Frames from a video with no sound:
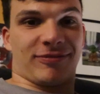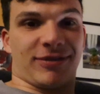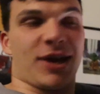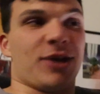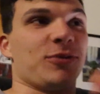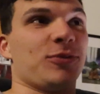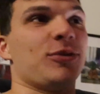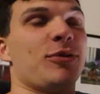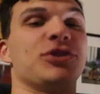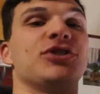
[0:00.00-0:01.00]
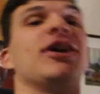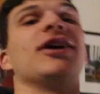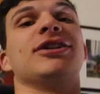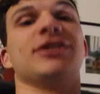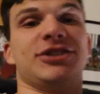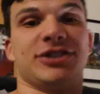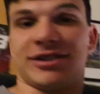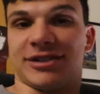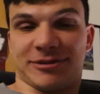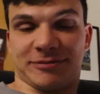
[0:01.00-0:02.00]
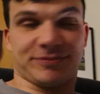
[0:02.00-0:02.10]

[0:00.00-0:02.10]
than what we saw at Collegiates.